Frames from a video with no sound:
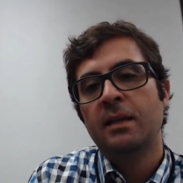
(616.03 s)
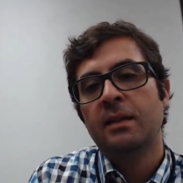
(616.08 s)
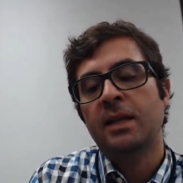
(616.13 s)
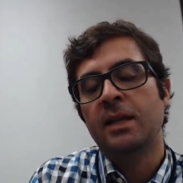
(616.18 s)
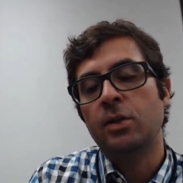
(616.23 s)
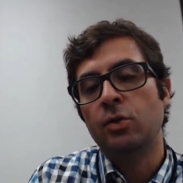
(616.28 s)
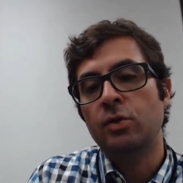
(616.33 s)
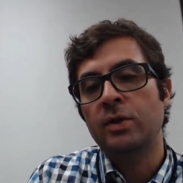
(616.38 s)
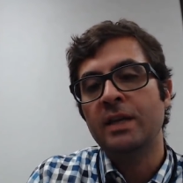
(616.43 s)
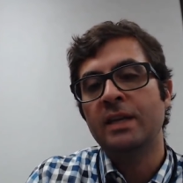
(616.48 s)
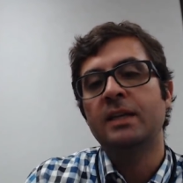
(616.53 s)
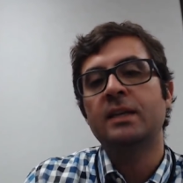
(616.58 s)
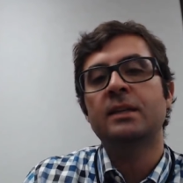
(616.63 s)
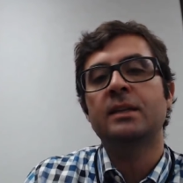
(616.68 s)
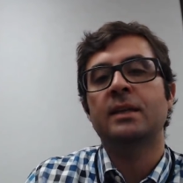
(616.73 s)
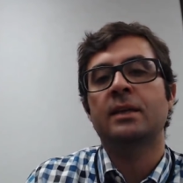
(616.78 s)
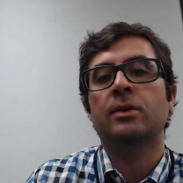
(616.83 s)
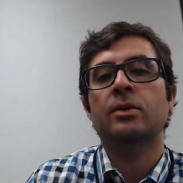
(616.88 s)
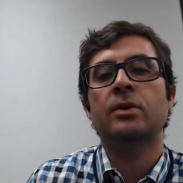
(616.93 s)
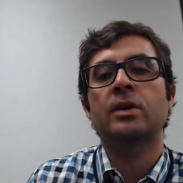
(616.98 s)
that you need
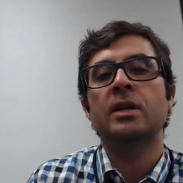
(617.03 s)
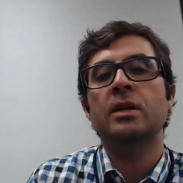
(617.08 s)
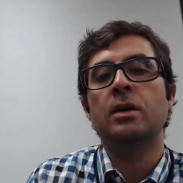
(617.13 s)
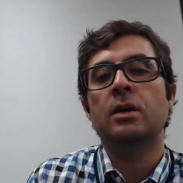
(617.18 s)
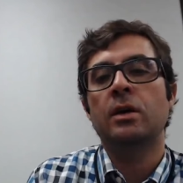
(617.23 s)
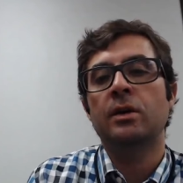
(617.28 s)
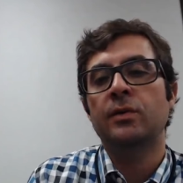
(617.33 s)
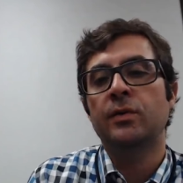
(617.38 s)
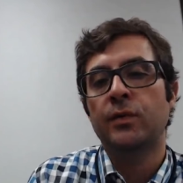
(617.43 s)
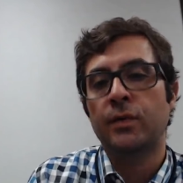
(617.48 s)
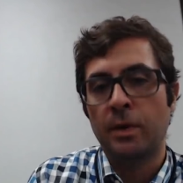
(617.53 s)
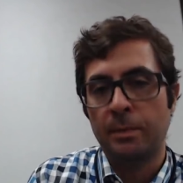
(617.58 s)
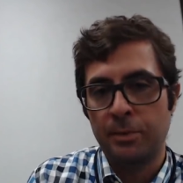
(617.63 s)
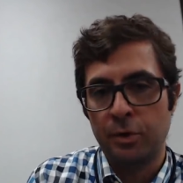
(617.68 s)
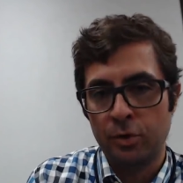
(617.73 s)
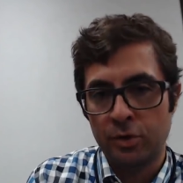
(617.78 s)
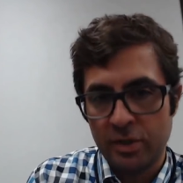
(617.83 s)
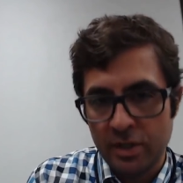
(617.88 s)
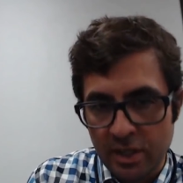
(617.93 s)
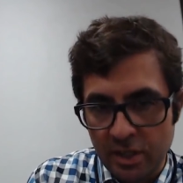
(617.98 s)
clarity on from
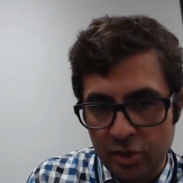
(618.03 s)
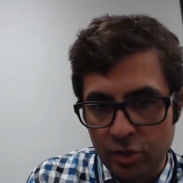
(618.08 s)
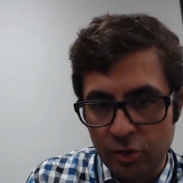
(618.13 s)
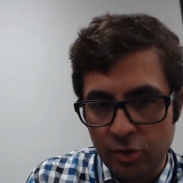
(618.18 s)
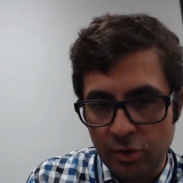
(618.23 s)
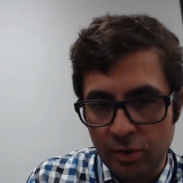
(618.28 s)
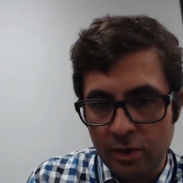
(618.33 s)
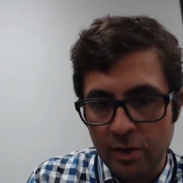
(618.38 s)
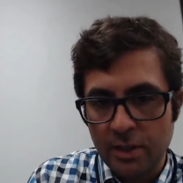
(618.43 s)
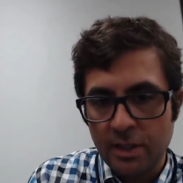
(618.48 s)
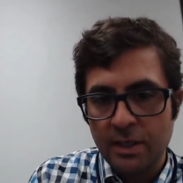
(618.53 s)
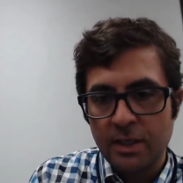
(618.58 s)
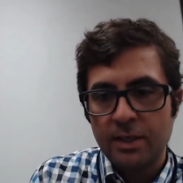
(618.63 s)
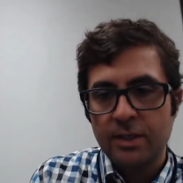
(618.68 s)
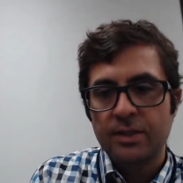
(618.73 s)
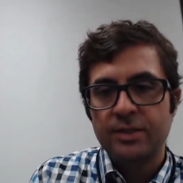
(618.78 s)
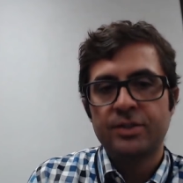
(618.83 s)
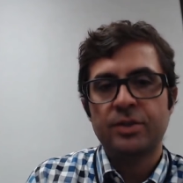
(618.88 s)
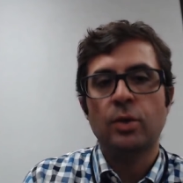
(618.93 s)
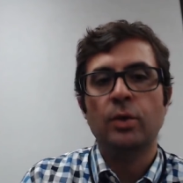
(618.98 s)
your teacher.
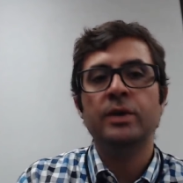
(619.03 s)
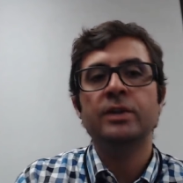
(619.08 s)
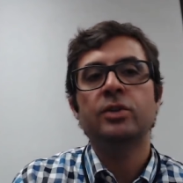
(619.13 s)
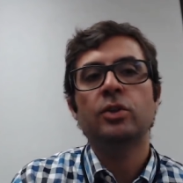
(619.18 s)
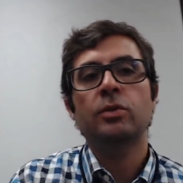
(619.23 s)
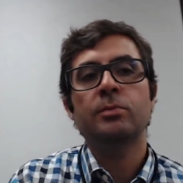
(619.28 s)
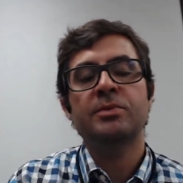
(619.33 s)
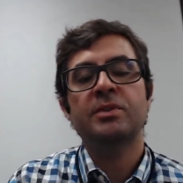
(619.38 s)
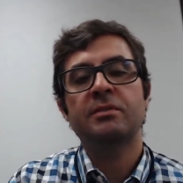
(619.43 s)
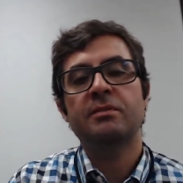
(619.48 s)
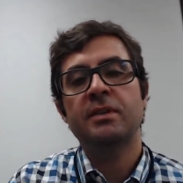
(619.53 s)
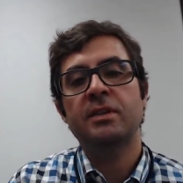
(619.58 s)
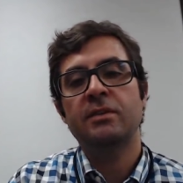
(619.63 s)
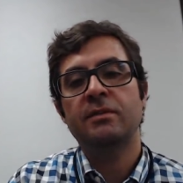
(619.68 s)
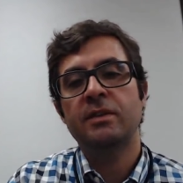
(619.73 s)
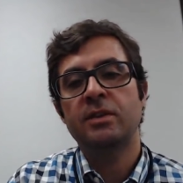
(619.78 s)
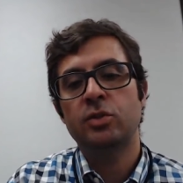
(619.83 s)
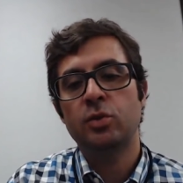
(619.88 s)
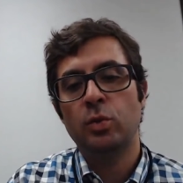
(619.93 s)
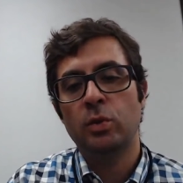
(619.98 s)
So in terms of
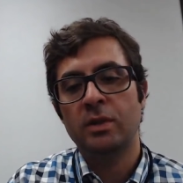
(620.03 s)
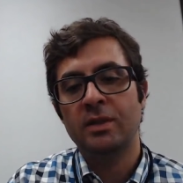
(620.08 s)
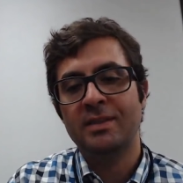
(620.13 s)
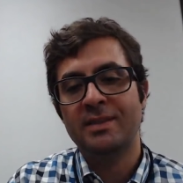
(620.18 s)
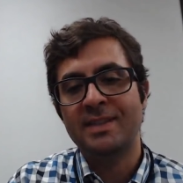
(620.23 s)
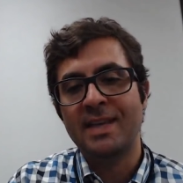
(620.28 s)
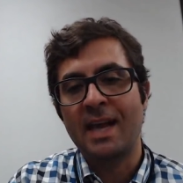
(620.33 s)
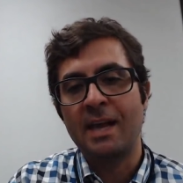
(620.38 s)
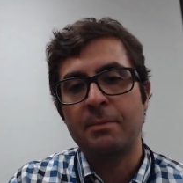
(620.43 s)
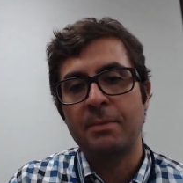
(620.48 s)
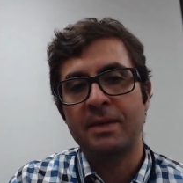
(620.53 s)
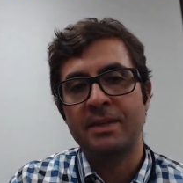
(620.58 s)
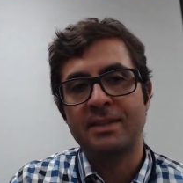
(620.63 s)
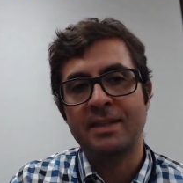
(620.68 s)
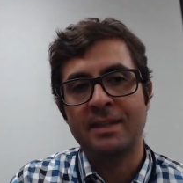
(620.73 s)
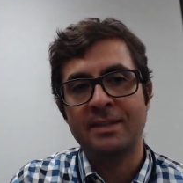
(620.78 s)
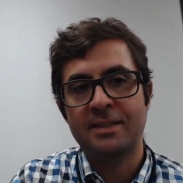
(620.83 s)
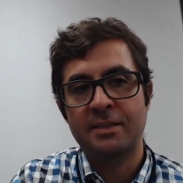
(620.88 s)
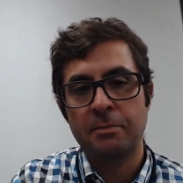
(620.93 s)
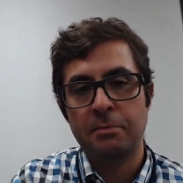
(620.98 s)
individual assignments
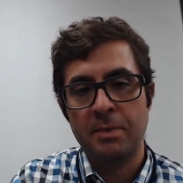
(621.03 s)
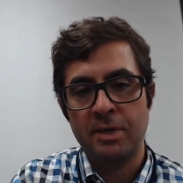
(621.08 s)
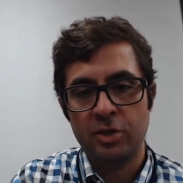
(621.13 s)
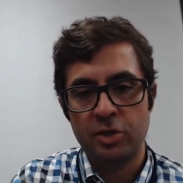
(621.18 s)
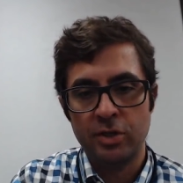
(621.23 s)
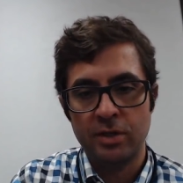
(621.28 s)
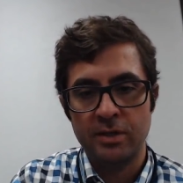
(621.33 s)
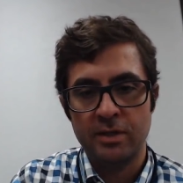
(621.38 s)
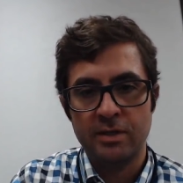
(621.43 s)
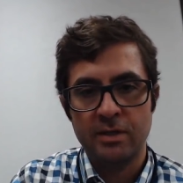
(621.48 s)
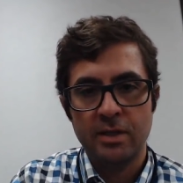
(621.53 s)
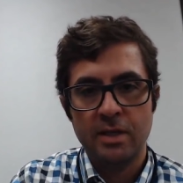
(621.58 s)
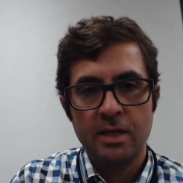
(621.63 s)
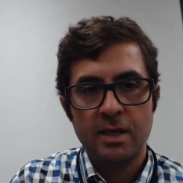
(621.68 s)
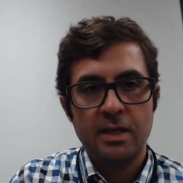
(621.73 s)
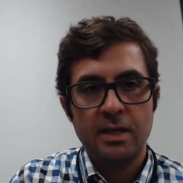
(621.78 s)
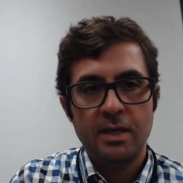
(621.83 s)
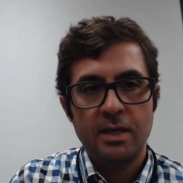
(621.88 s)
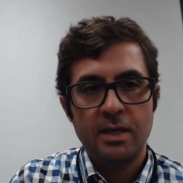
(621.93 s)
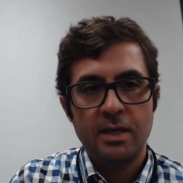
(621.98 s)
and submissions,
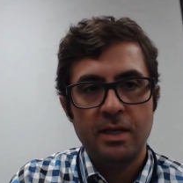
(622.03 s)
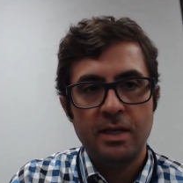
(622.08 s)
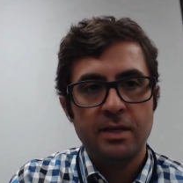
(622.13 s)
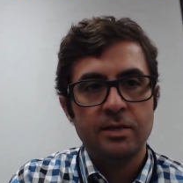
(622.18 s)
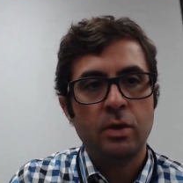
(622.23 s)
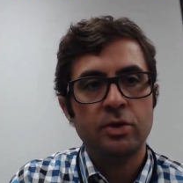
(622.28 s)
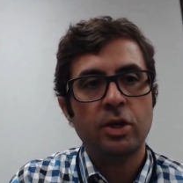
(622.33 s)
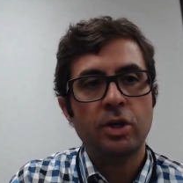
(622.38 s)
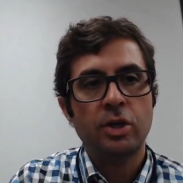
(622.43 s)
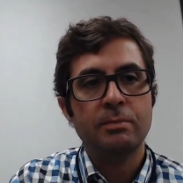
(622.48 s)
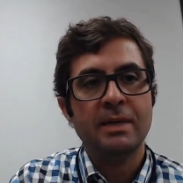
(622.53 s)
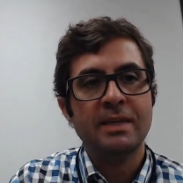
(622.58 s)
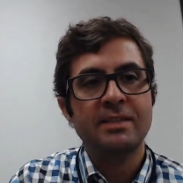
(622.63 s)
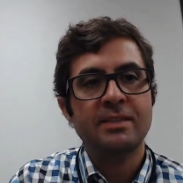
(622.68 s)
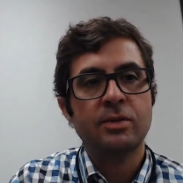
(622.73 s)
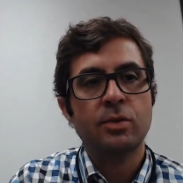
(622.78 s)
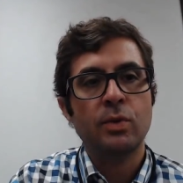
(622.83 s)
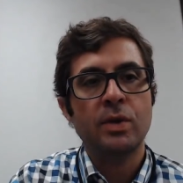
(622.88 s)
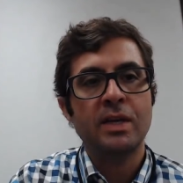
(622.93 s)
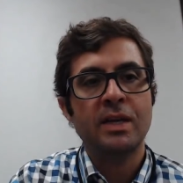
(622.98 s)
so I'll
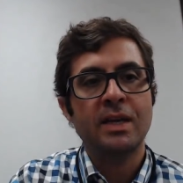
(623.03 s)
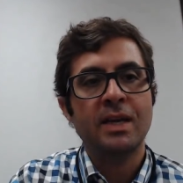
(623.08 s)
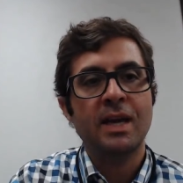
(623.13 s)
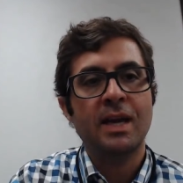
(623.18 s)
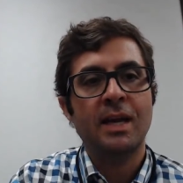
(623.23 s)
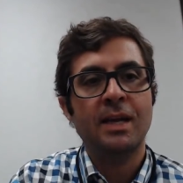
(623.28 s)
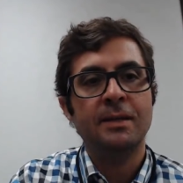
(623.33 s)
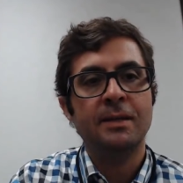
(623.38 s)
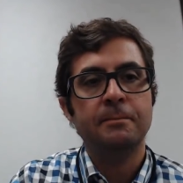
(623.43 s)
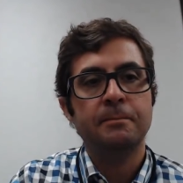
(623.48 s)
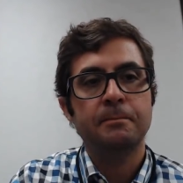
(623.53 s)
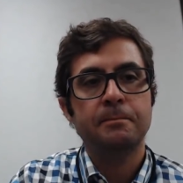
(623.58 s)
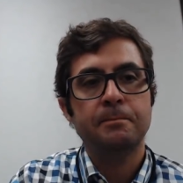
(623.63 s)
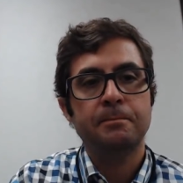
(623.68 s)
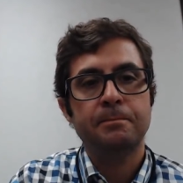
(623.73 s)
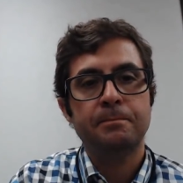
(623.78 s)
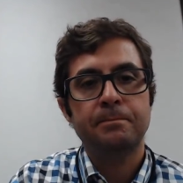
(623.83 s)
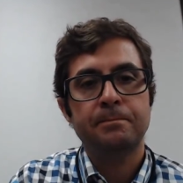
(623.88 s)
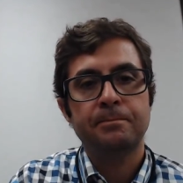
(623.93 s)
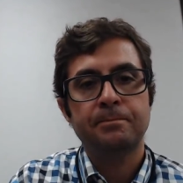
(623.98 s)
share my screen
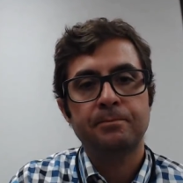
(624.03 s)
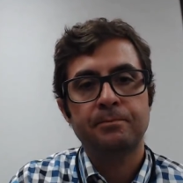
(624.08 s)
again.